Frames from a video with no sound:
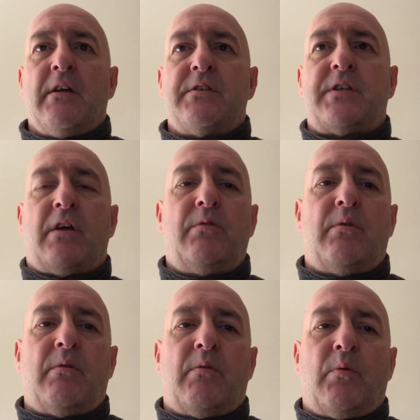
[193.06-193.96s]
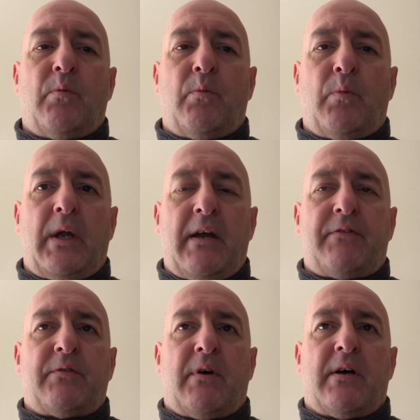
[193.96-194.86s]
So we
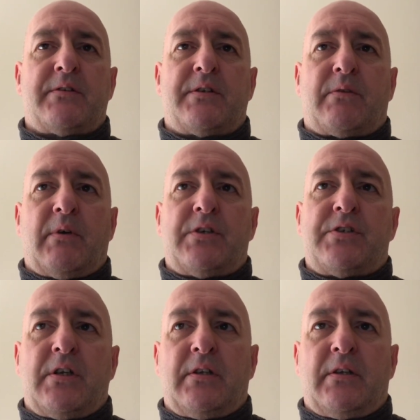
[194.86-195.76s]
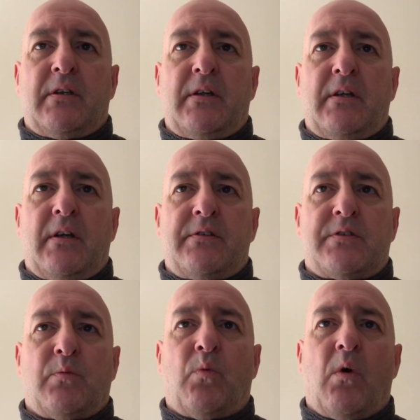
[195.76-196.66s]
have to ask the question as
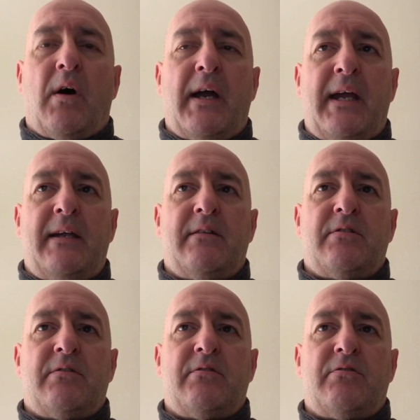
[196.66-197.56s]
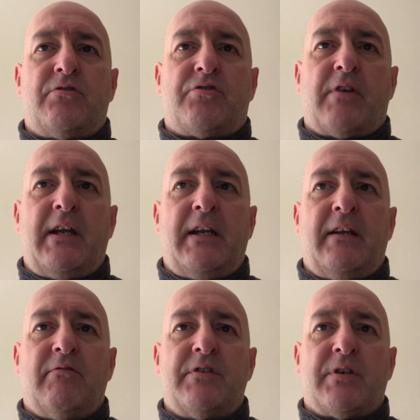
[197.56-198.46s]
to why
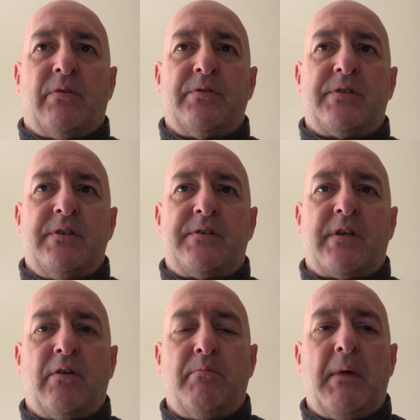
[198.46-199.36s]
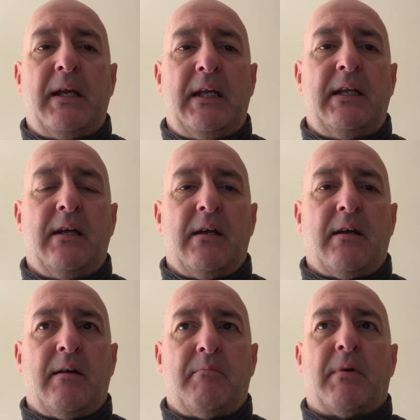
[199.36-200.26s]
training results in so many
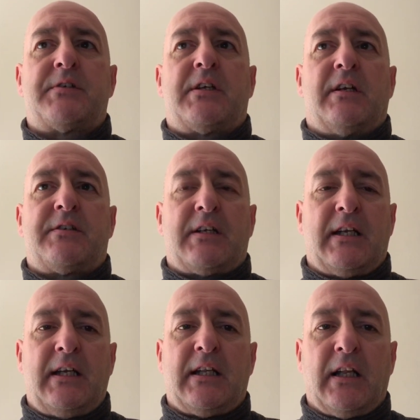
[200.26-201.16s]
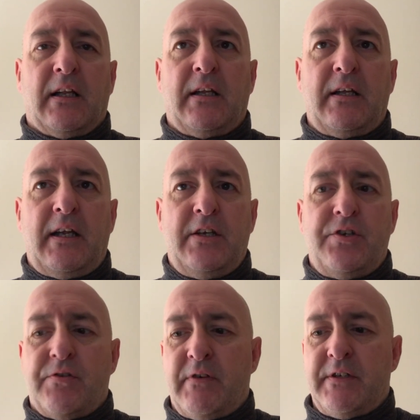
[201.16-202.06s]
musculoskeletal
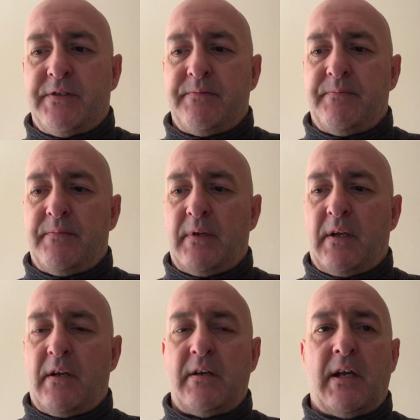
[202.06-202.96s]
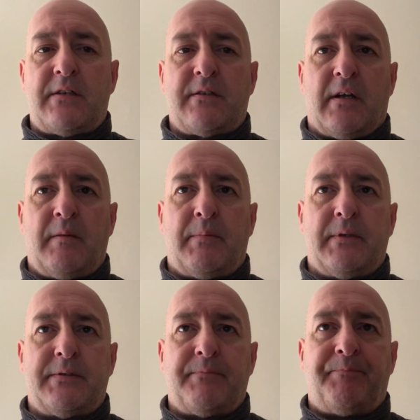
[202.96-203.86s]
injuries. Next slide,
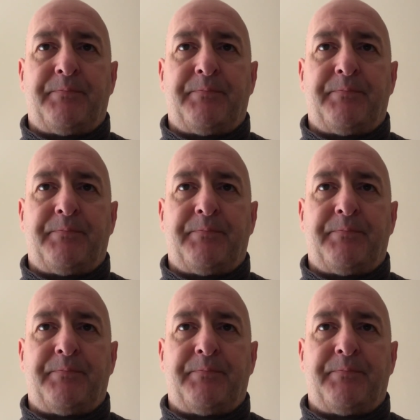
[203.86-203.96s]
please.